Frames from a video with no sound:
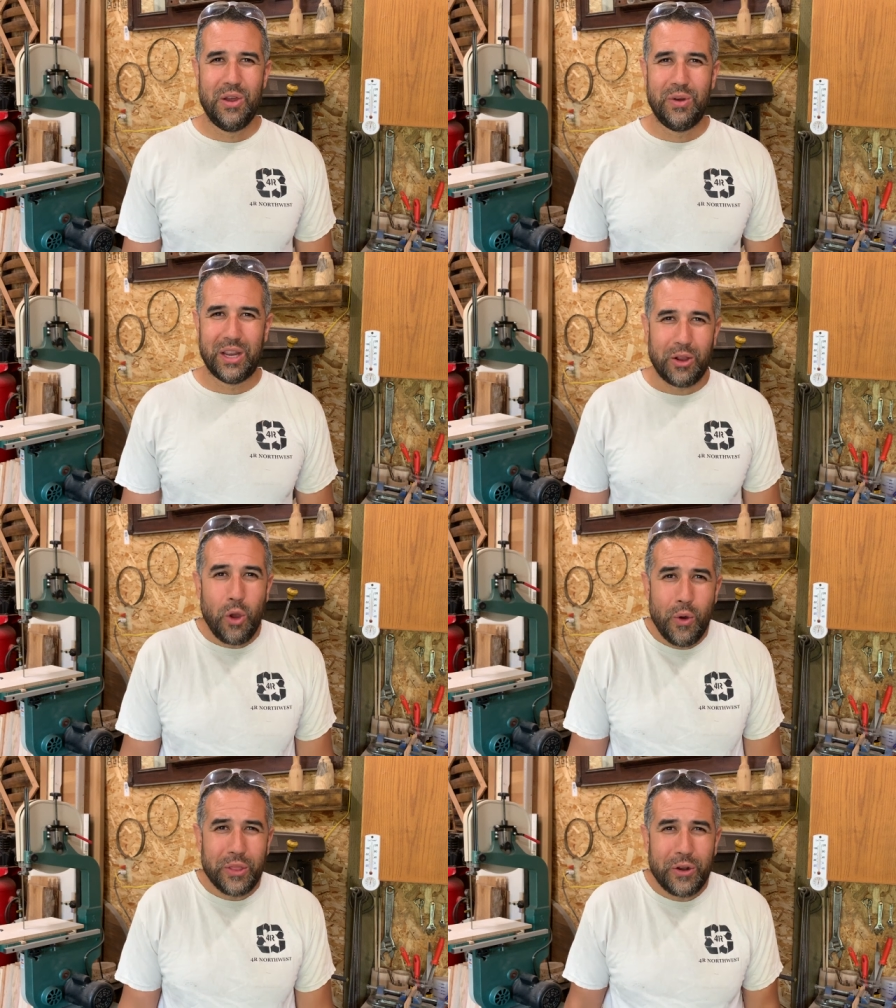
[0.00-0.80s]
are you gonna
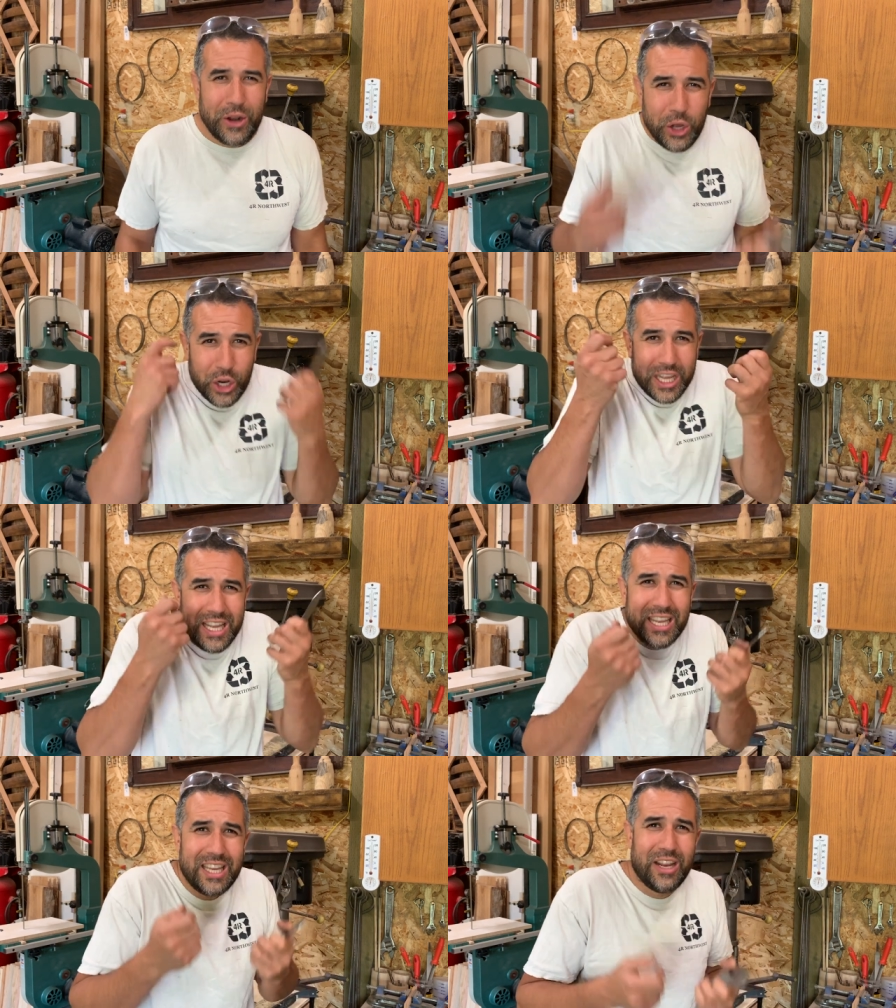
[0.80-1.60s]
go in there in a hoodie,
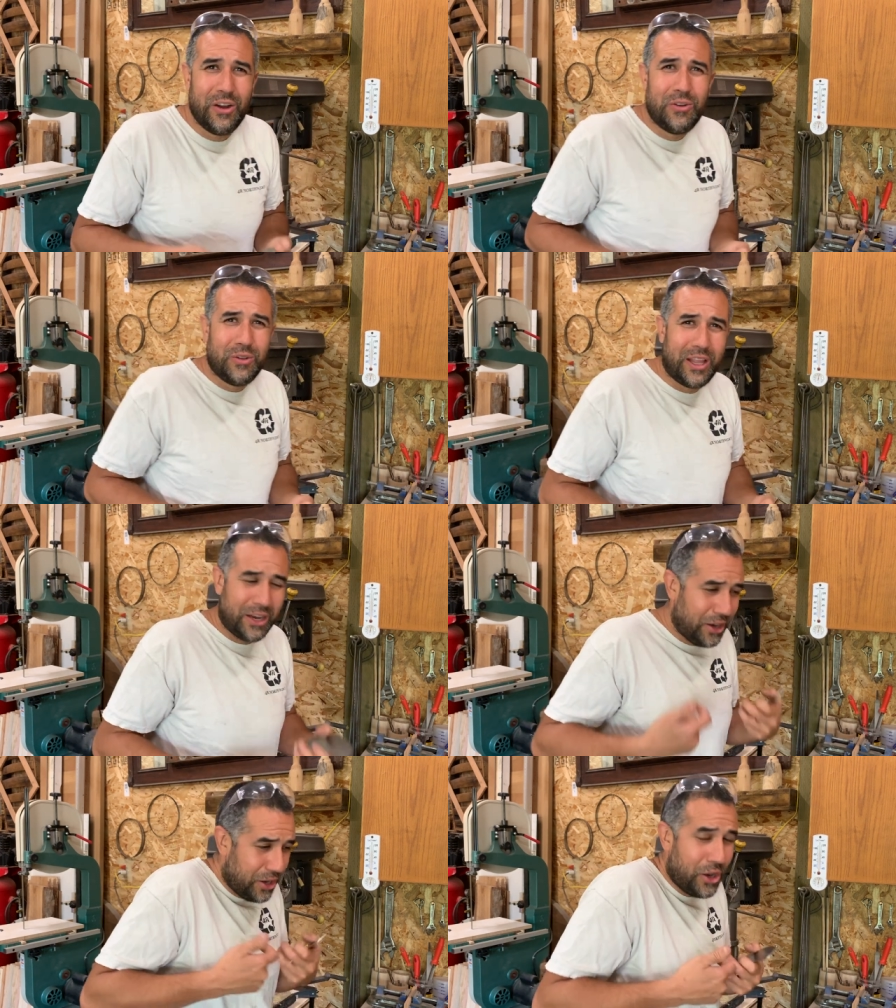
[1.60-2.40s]
you know, like
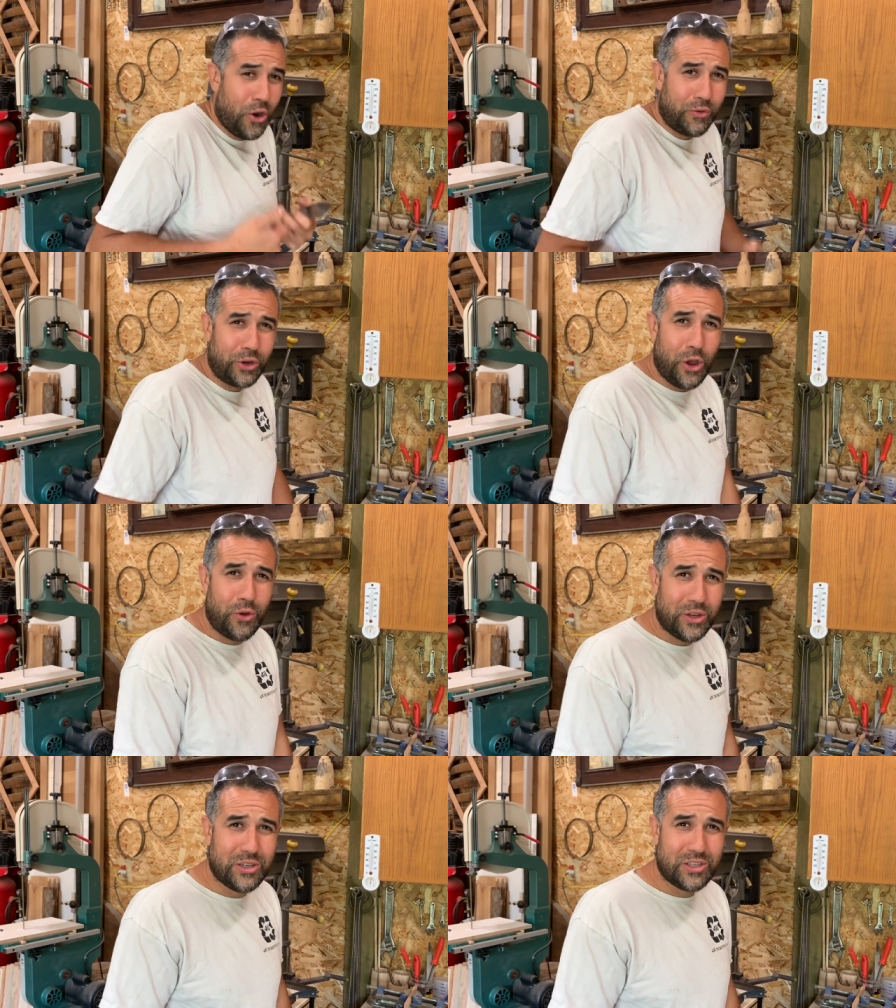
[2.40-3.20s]
a, in an
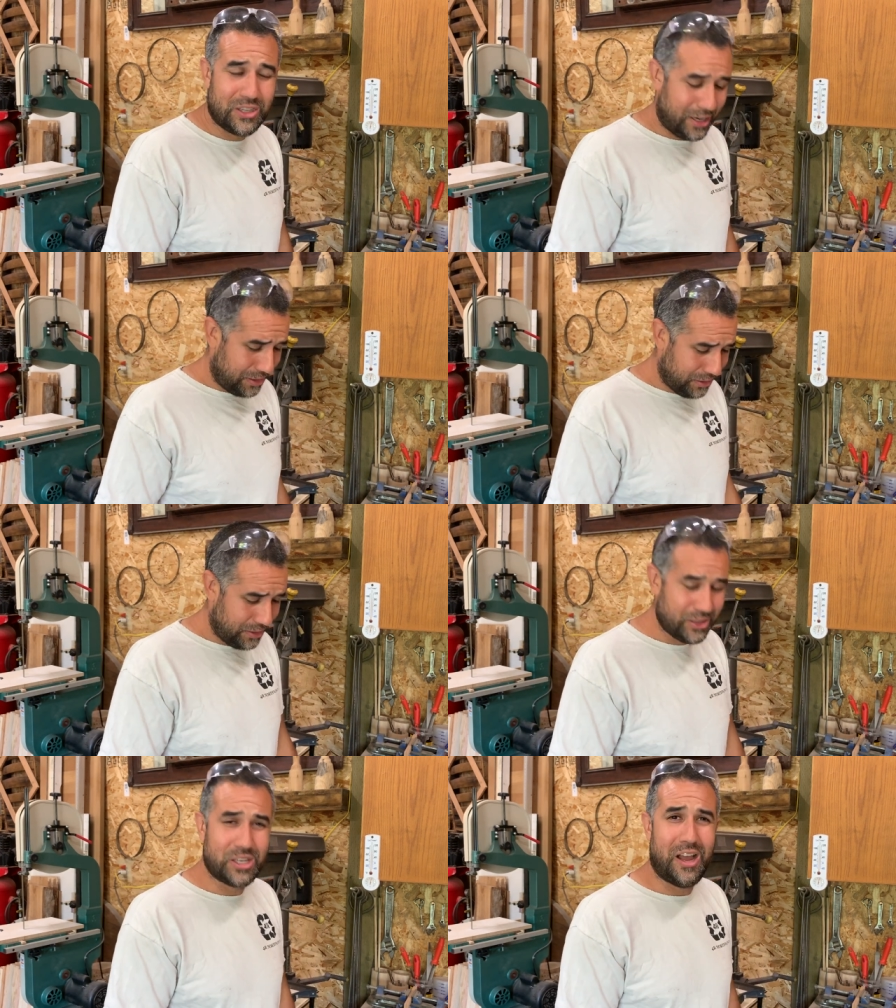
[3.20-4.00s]
overcoat and just like
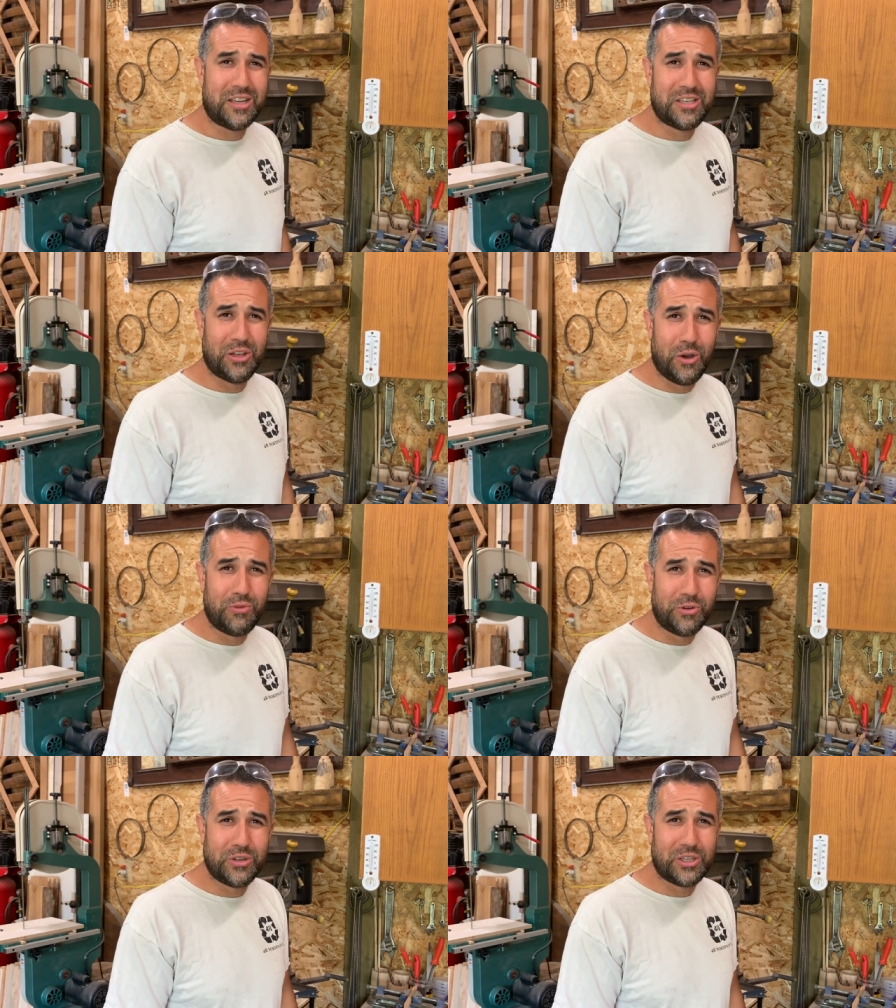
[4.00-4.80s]
socks and
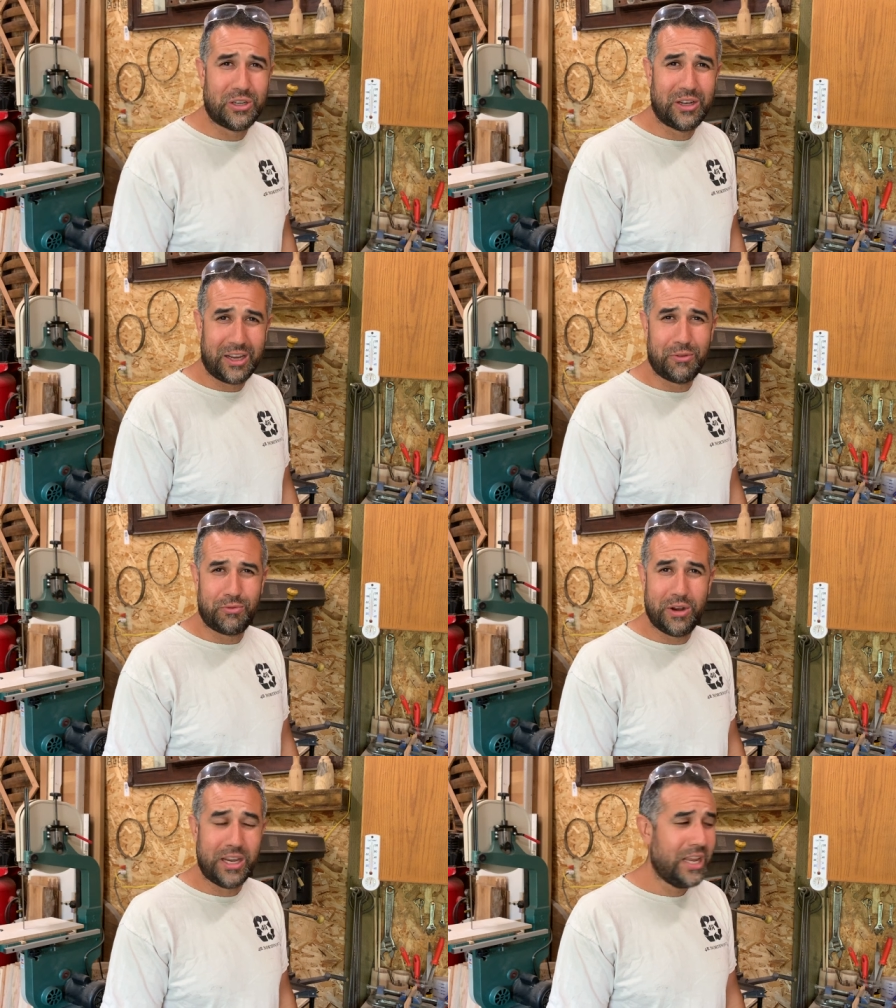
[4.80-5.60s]
loafers, looking like a
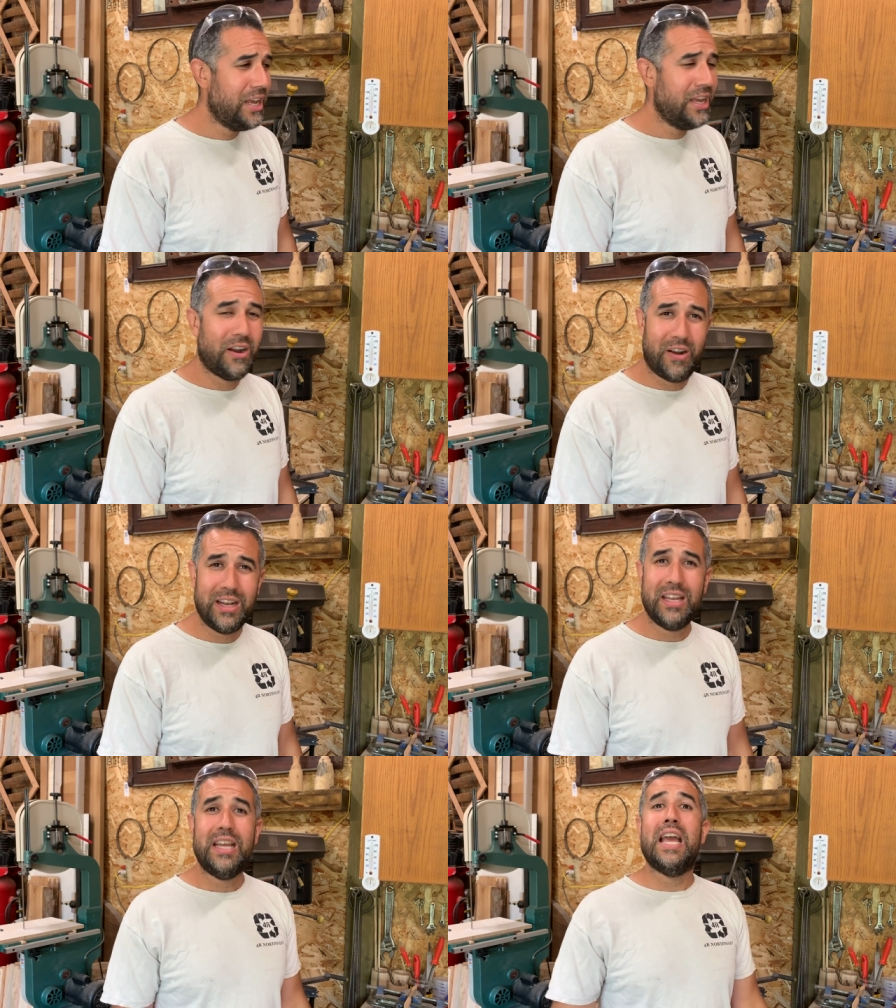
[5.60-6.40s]
freak. All
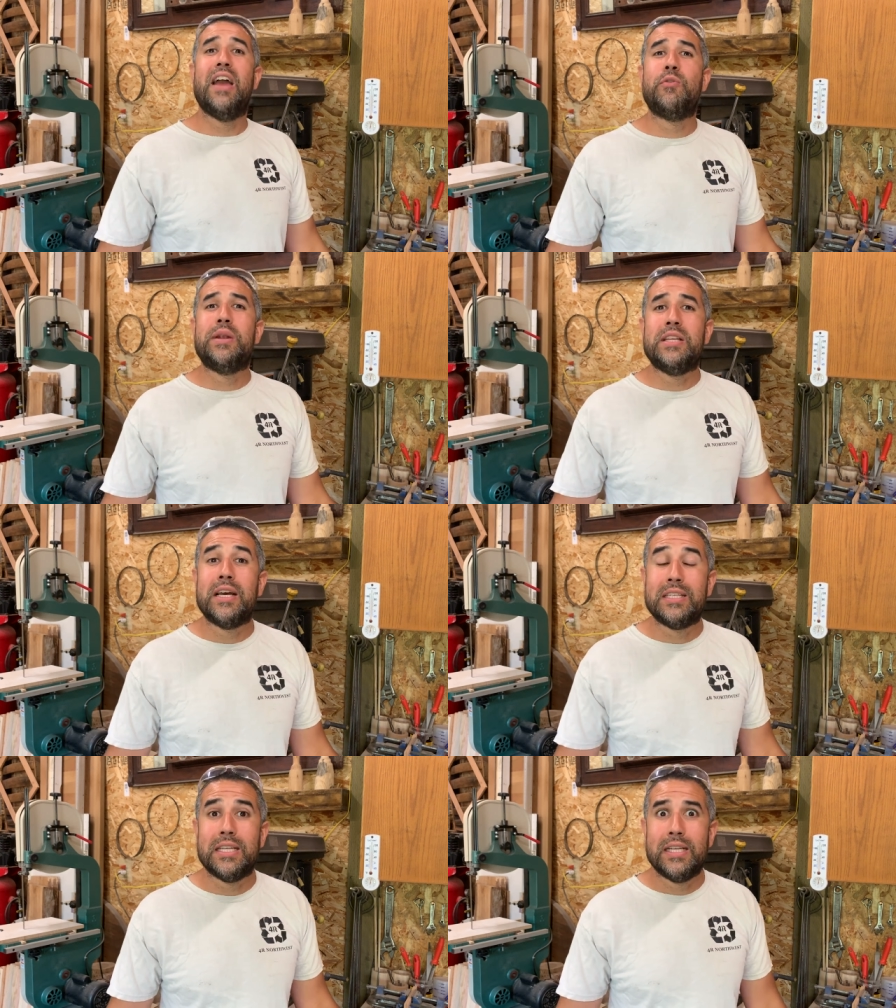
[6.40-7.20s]
right, everybody
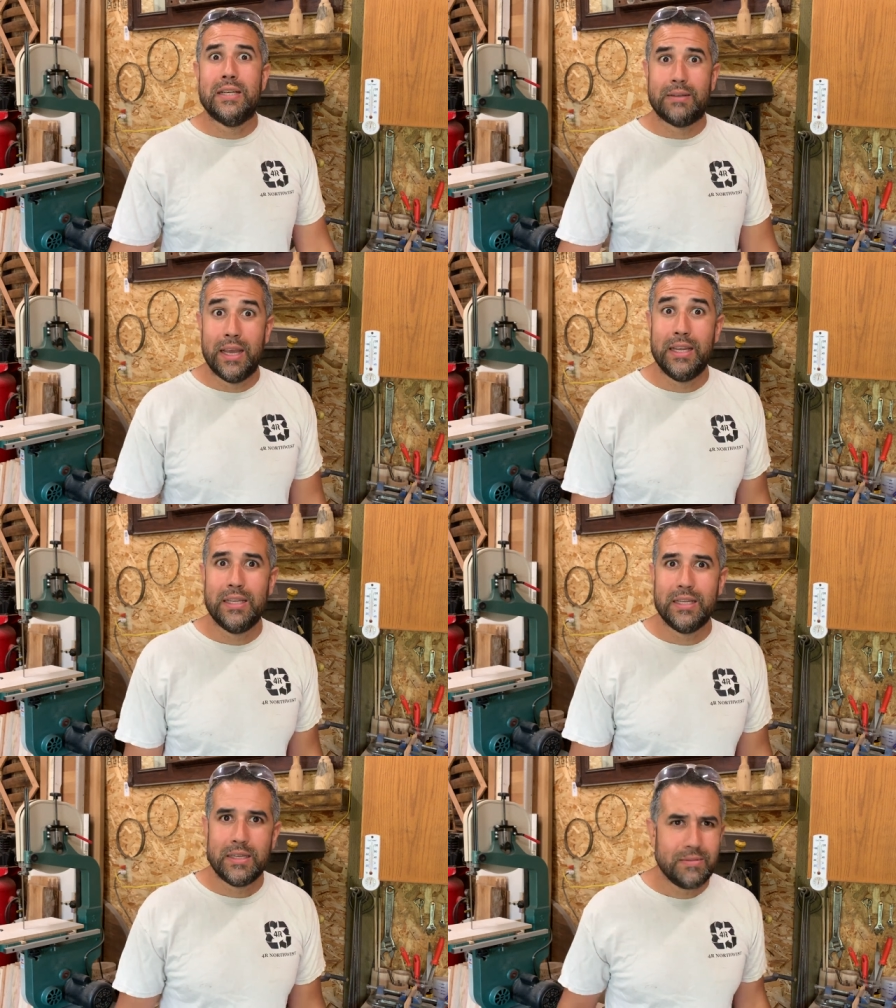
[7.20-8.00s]
does it. Okay,
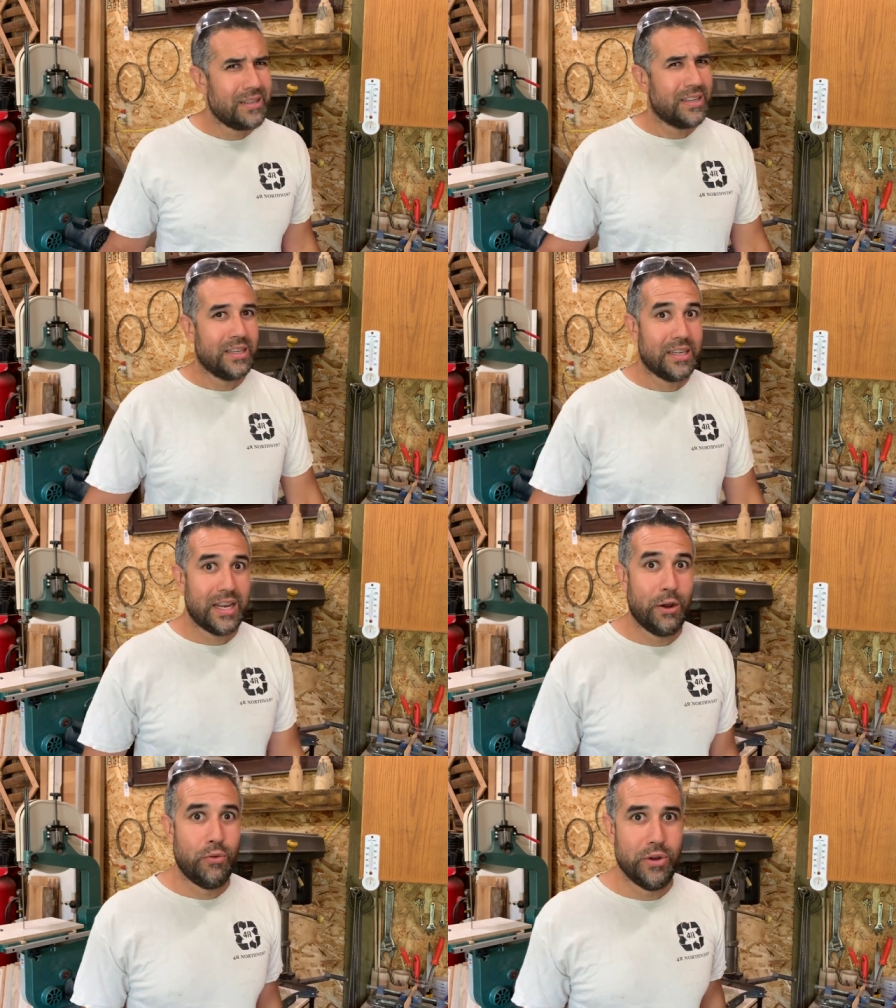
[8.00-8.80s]

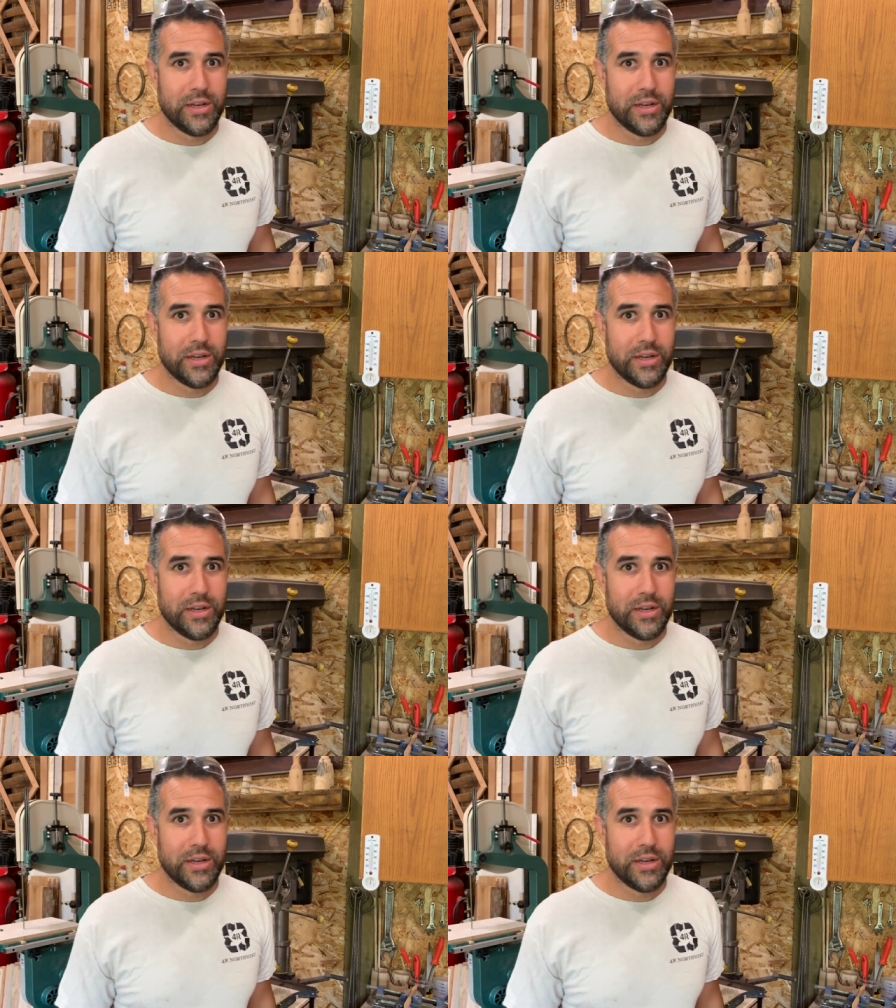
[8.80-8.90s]
Get over